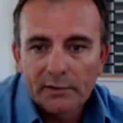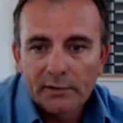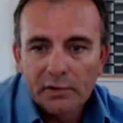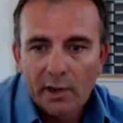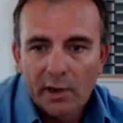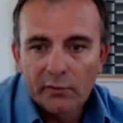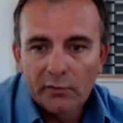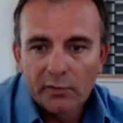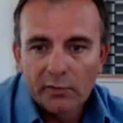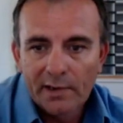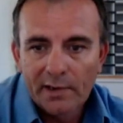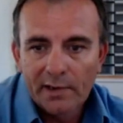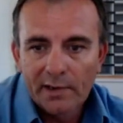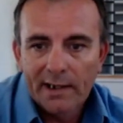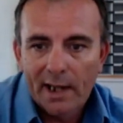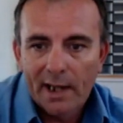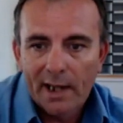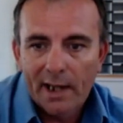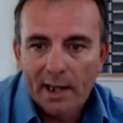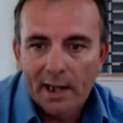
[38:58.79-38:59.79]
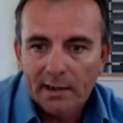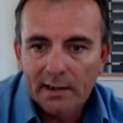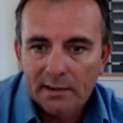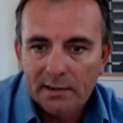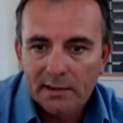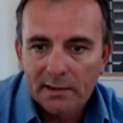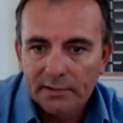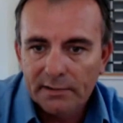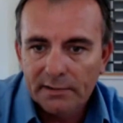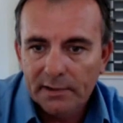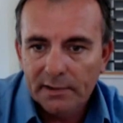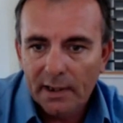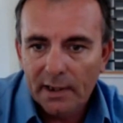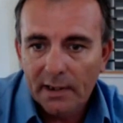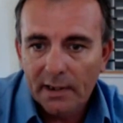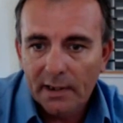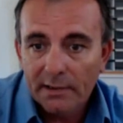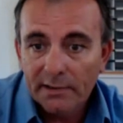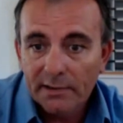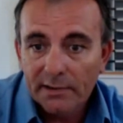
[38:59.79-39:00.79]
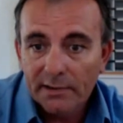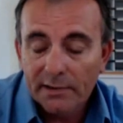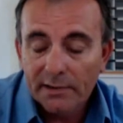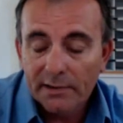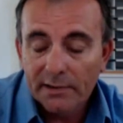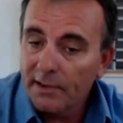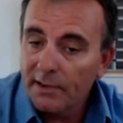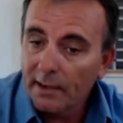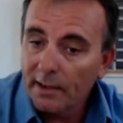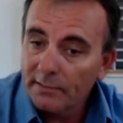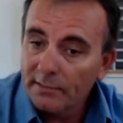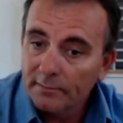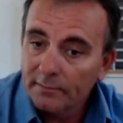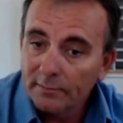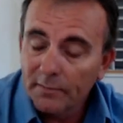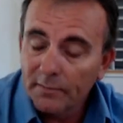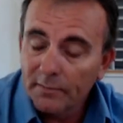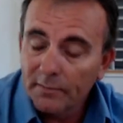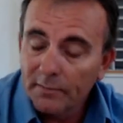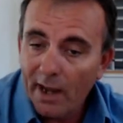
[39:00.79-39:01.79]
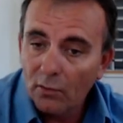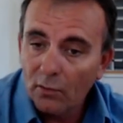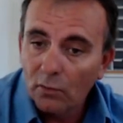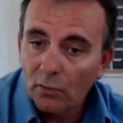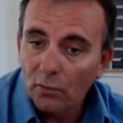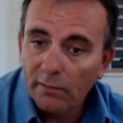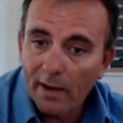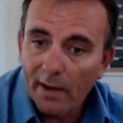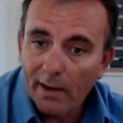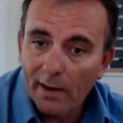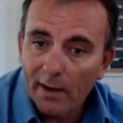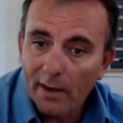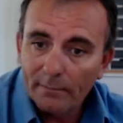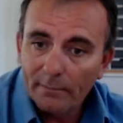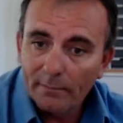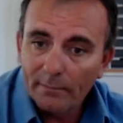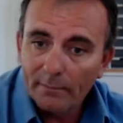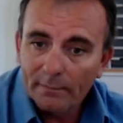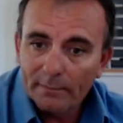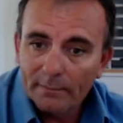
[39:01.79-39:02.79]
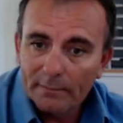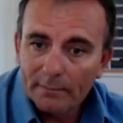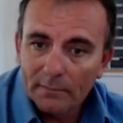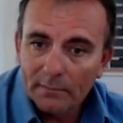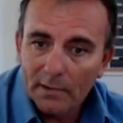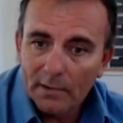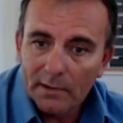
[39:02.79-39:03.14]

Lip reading: about 280 acres, and it's a stud cattle farm,